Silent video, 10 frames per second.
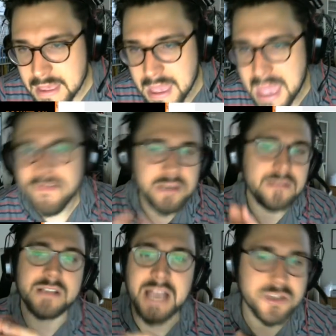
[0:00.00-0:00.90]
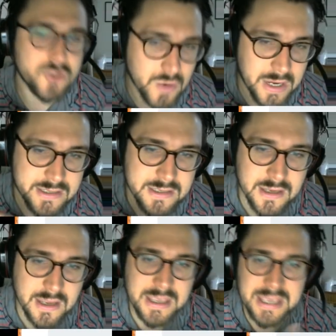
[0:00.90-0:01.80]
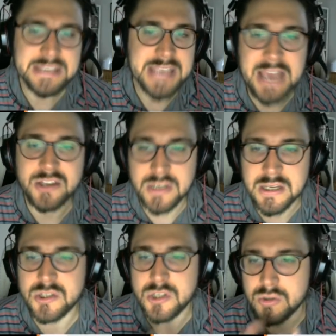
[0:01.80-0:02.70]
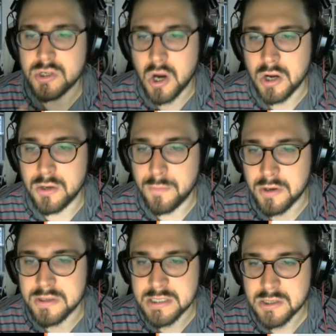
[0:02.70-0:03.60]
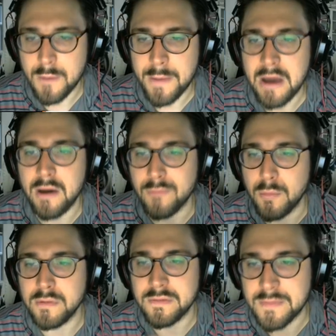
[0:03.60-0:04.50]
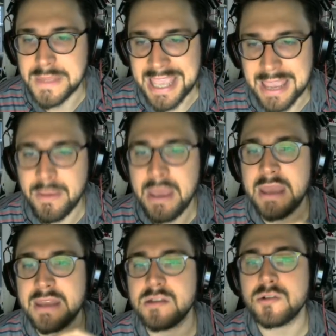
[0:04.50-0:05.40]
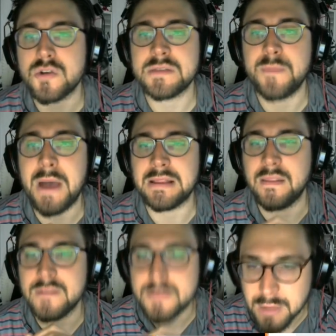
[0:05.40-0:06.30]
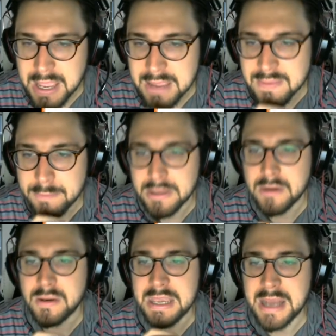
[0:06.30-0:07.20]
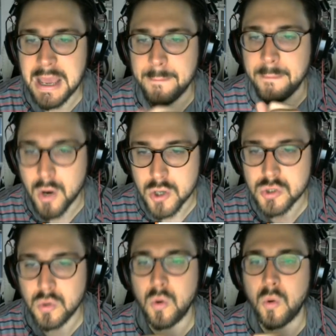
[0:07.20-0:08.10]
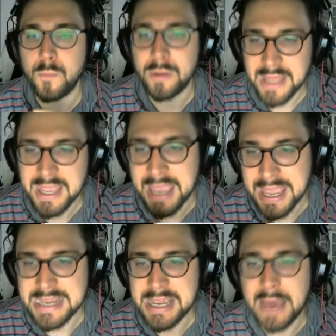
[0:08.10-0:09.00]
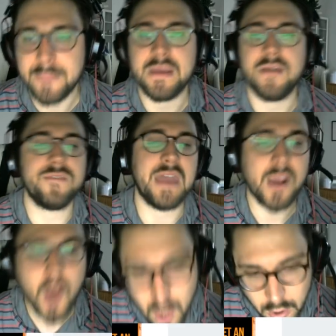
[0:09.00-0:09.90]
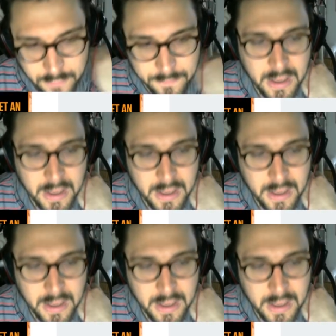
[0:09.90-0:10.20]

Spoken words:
Evan / Tris, his action is choose a card in your opponent's discard pile and remove it from the game. Until Tris Botley leaves play, that player cannot marshal or play any copy of that card.